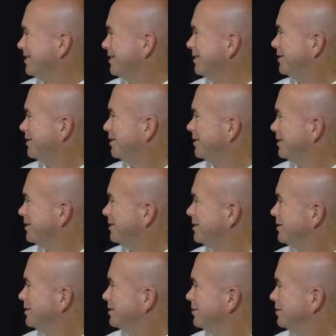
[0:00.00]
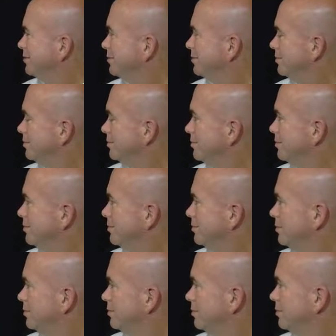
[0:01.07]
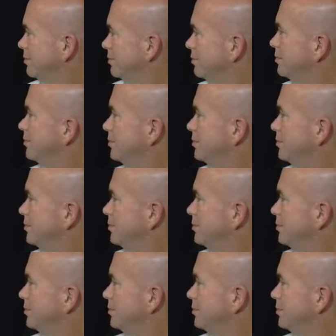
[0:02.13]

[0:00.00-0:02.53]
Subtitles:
[no speech]